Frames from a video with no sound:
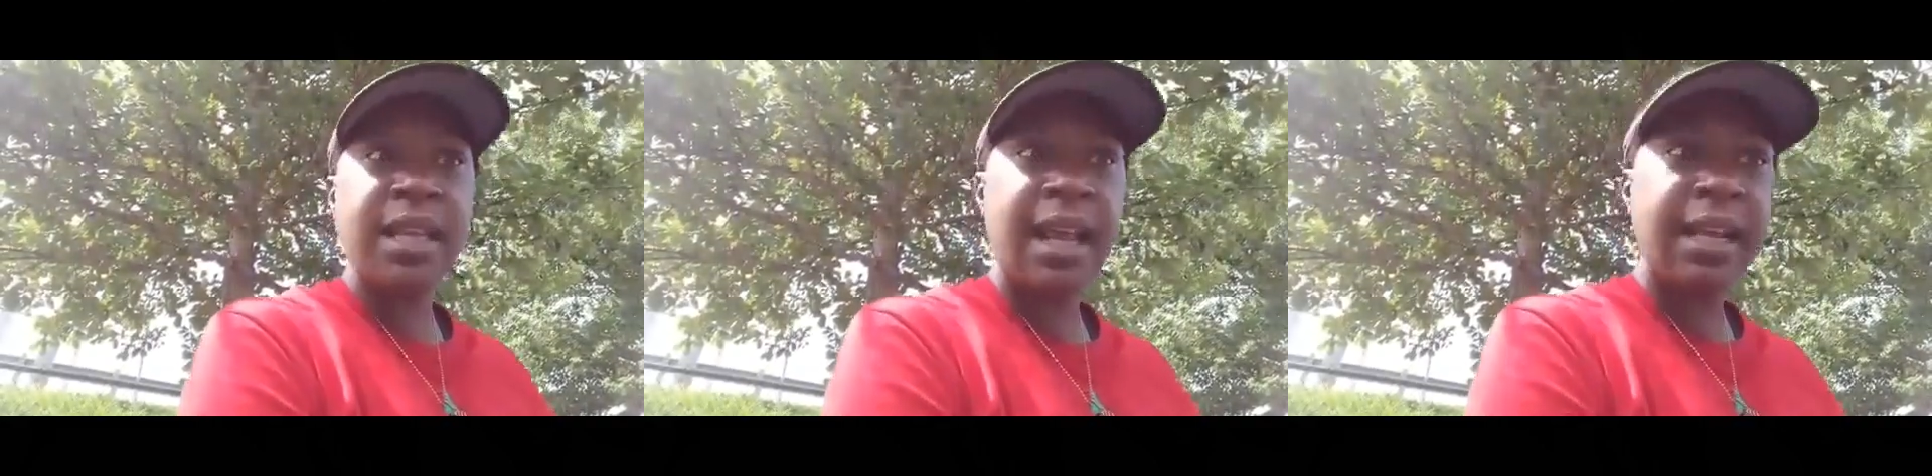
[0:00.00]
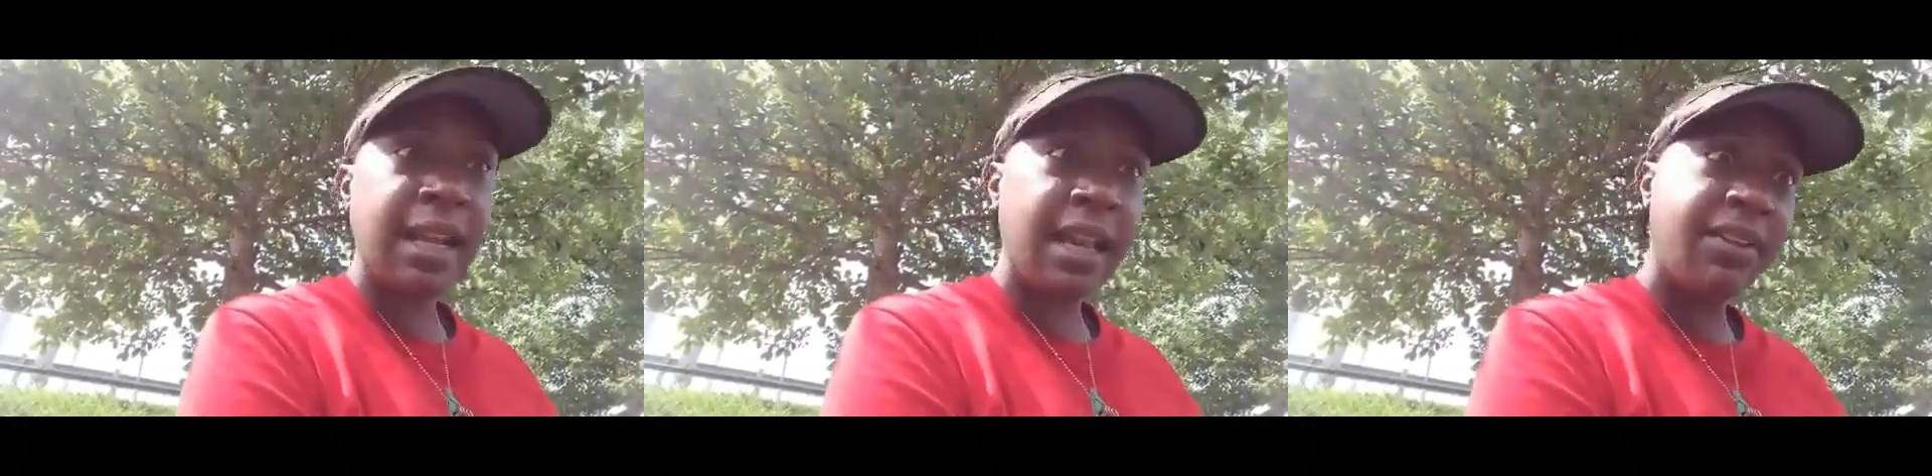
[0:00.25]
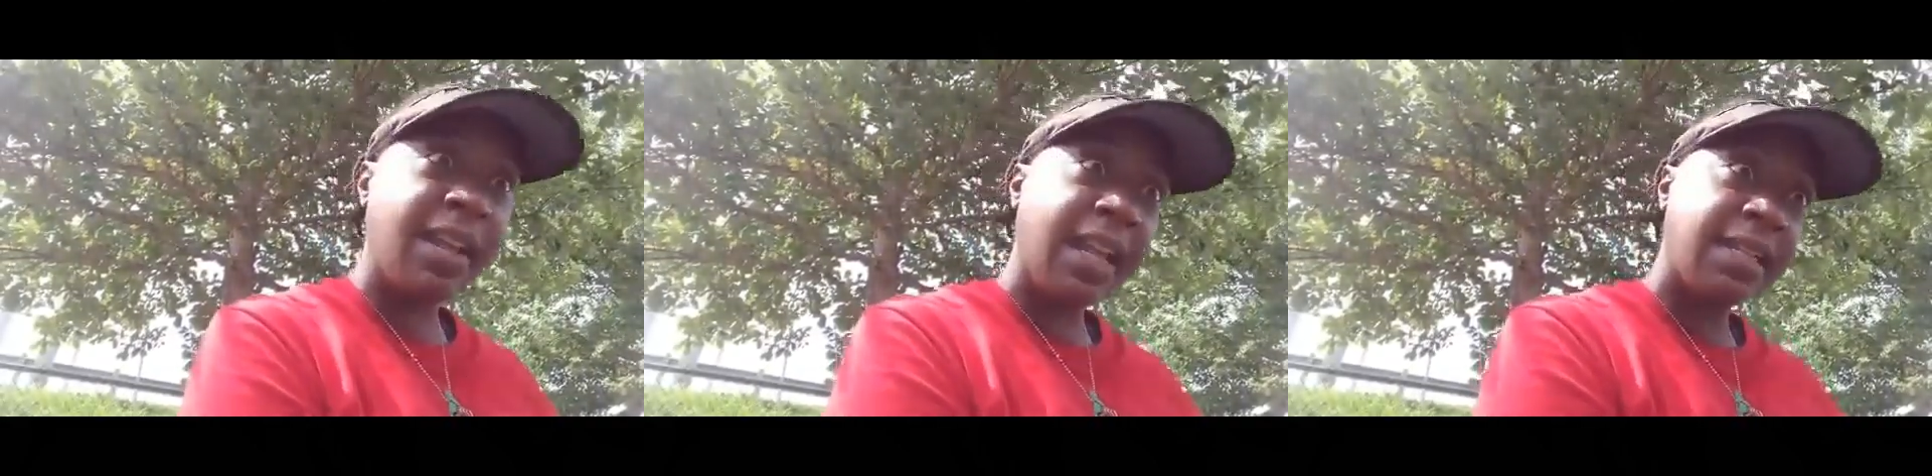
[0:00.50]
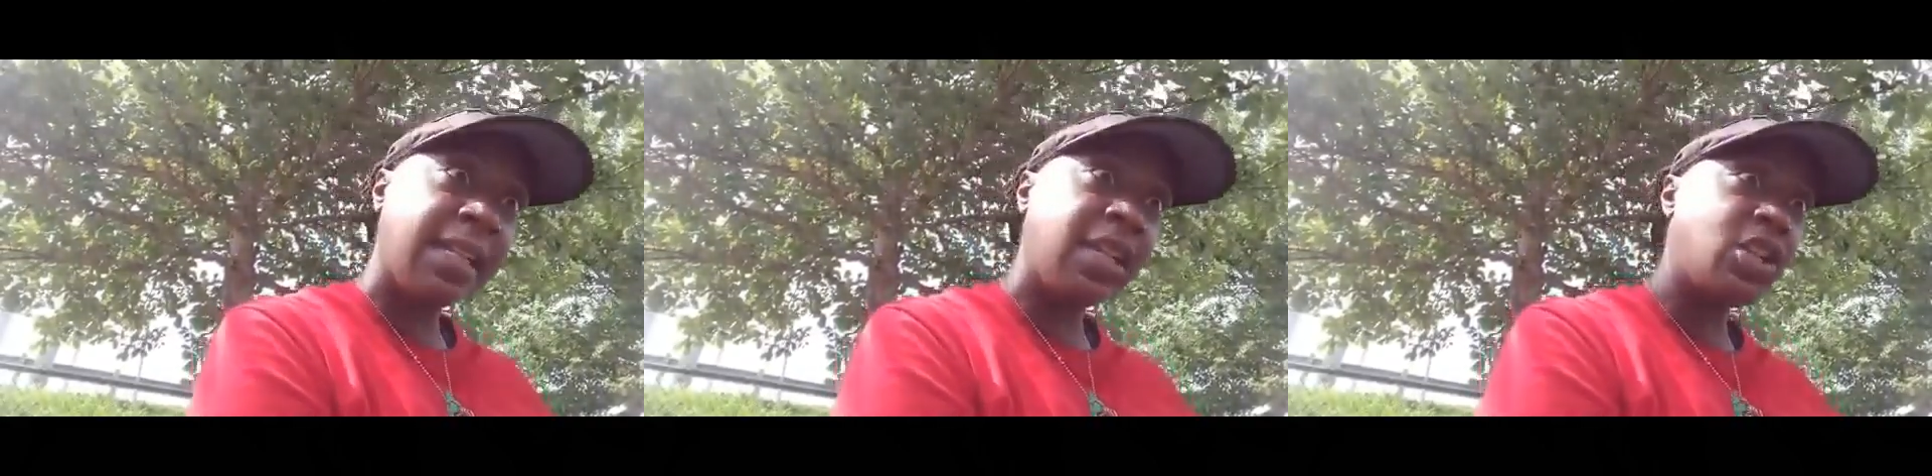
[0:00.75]
911,
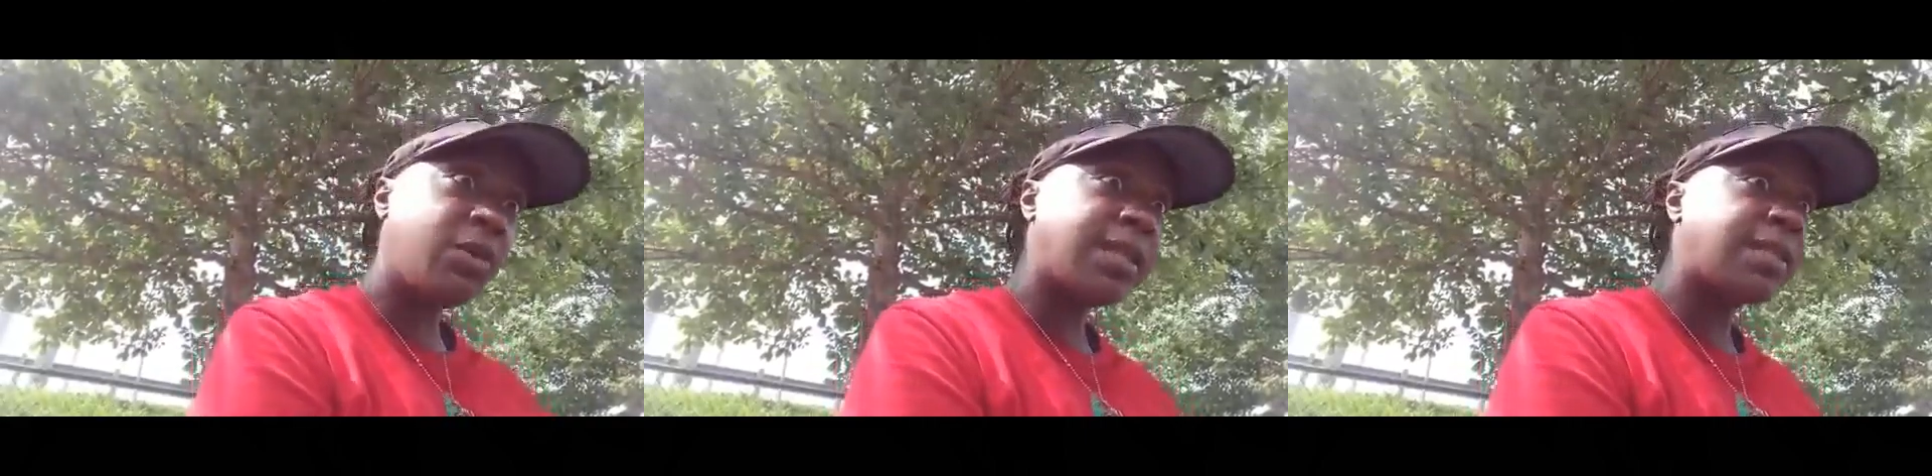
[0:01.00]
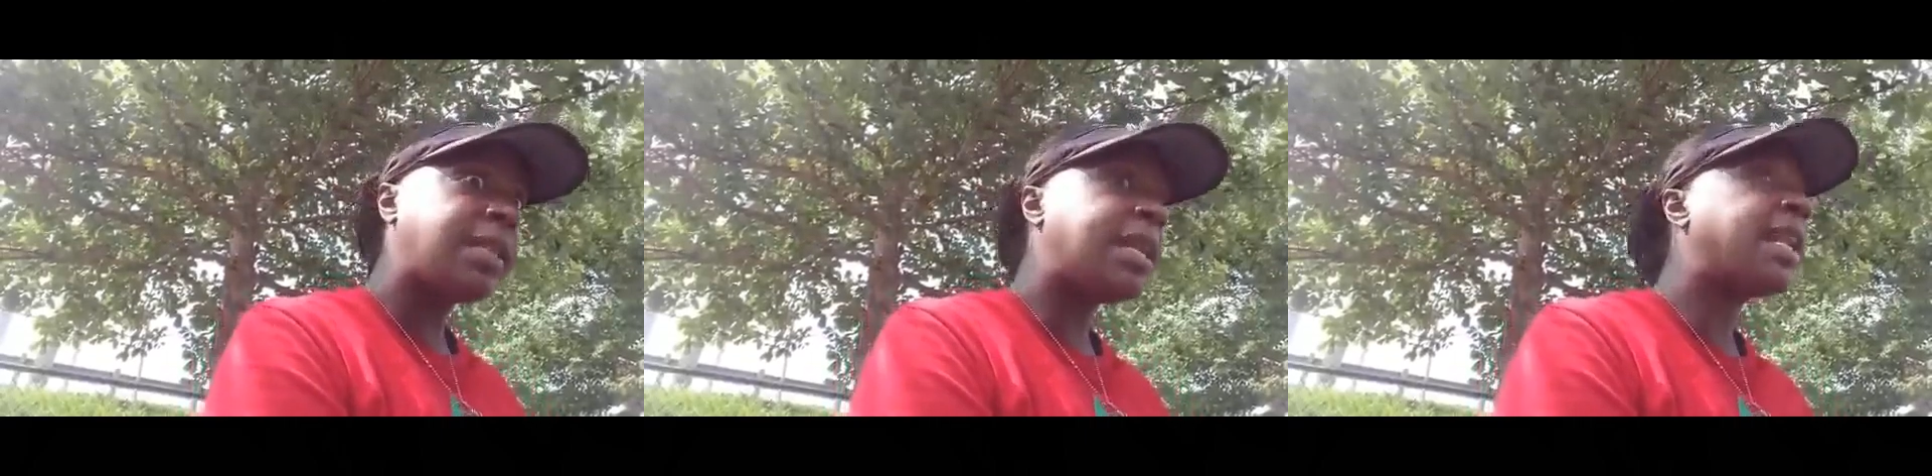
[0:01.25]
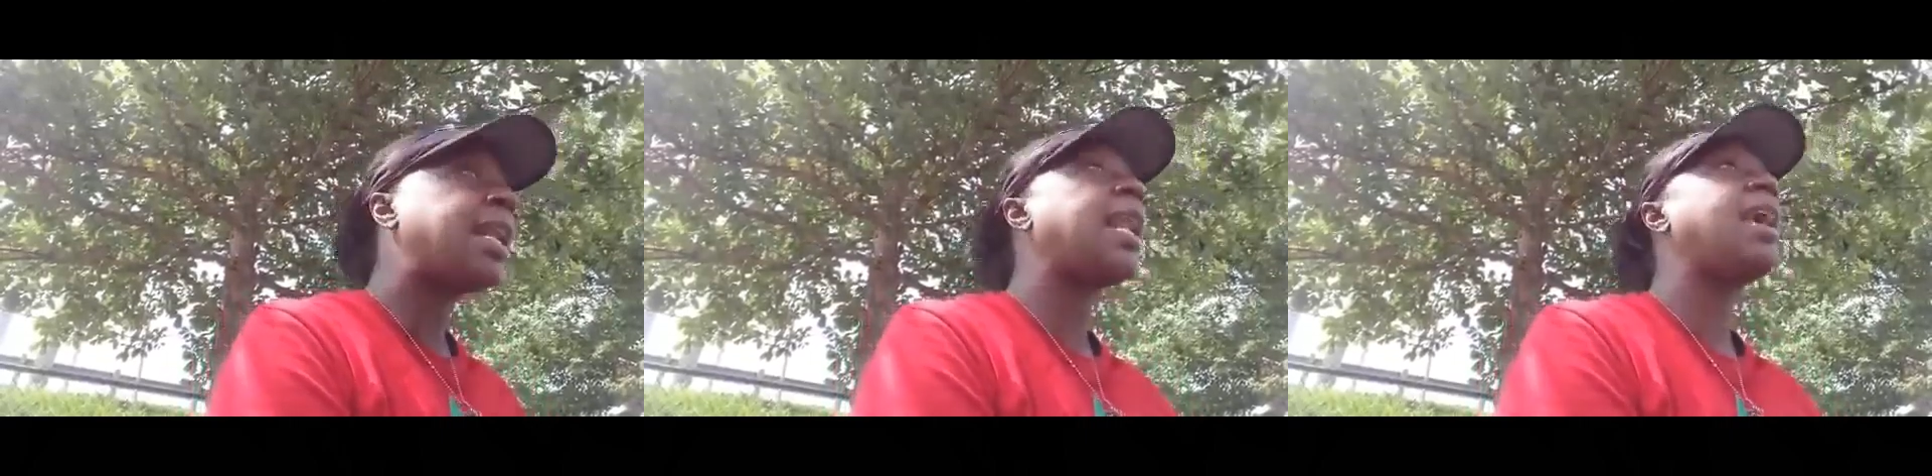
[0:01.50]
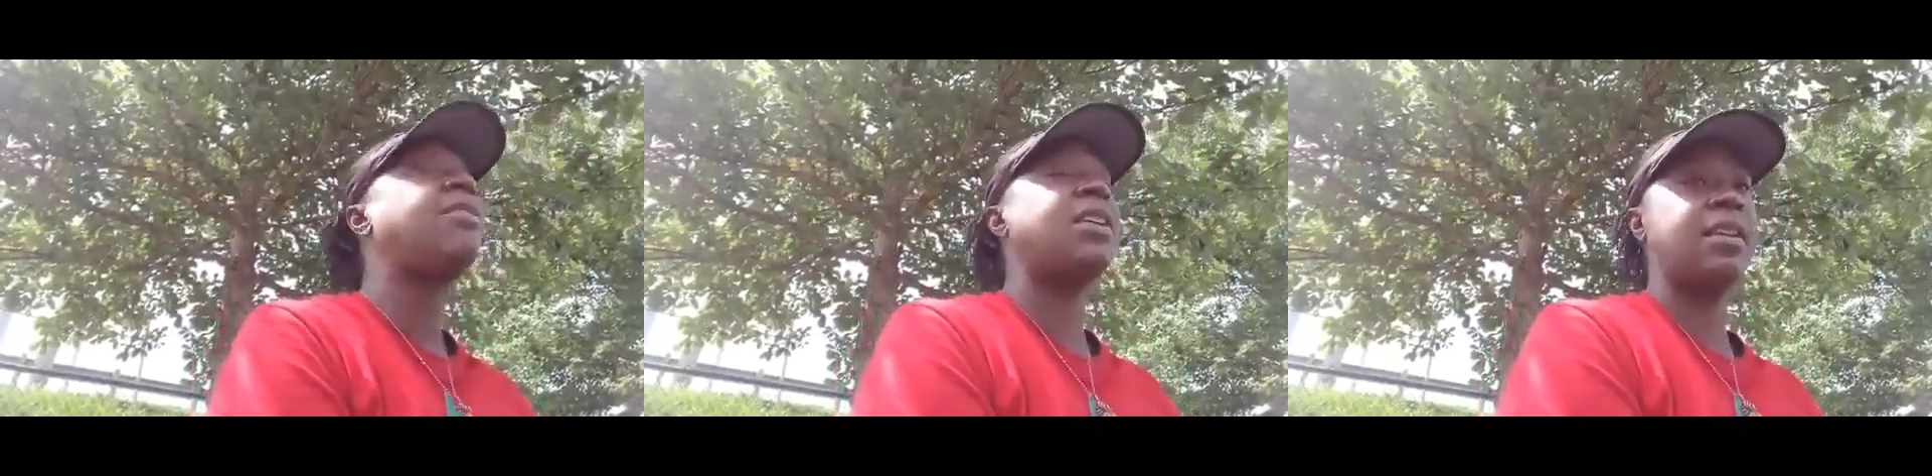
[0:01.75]
18 U.S.C.
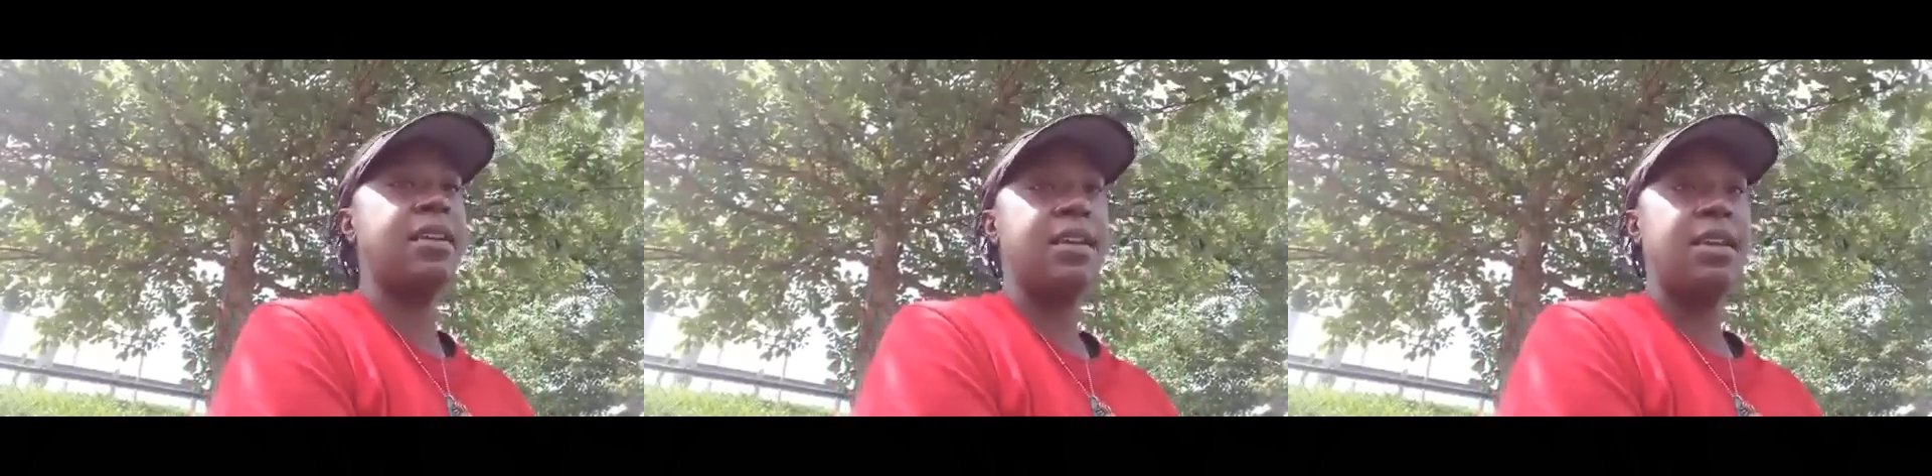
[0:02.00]
911